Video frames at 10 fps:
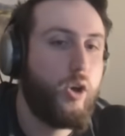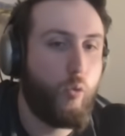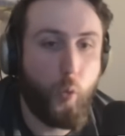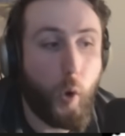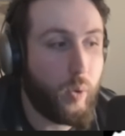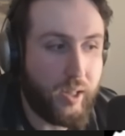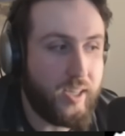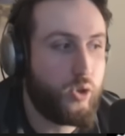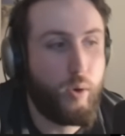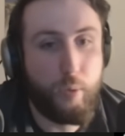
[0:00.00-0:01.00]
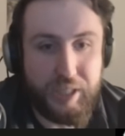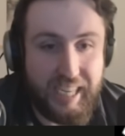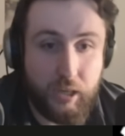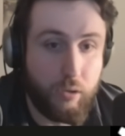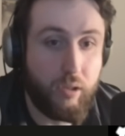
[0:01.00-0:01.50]
won't lead to a
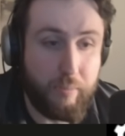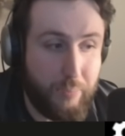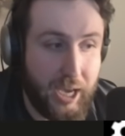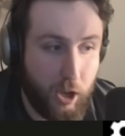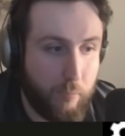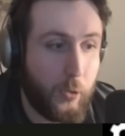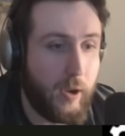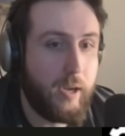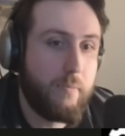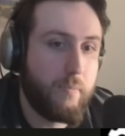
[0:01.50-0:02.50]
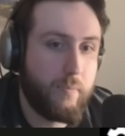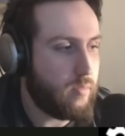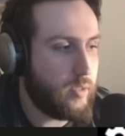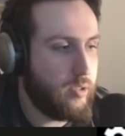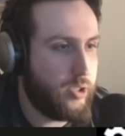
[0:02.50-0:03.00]
particularly big upgrade.
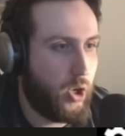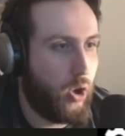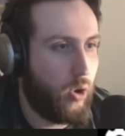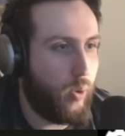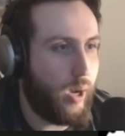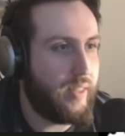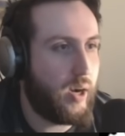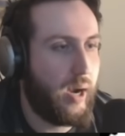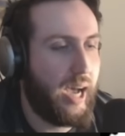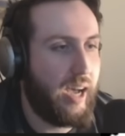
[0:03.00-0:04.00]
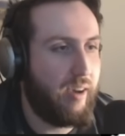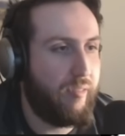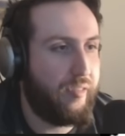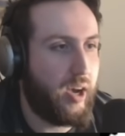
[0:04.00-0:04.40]
So in there I have,